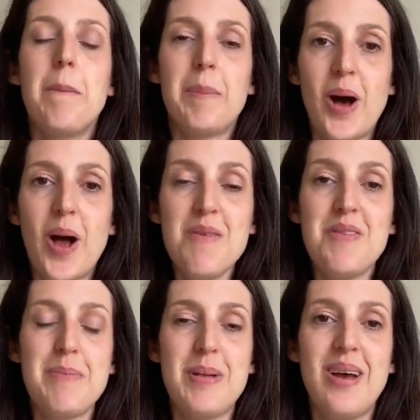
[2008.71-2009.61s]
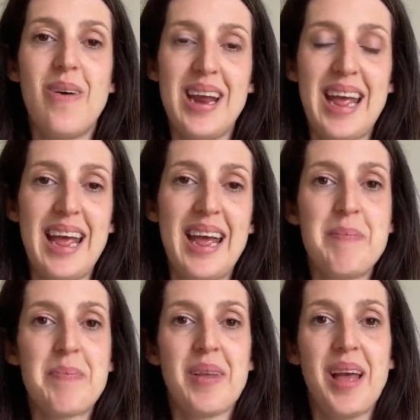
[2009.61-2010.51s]
but I'll hopefully be on
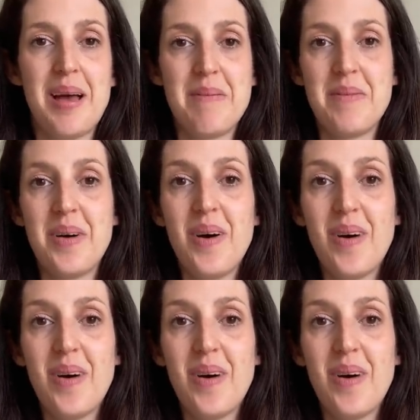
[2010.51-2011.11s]
here, um,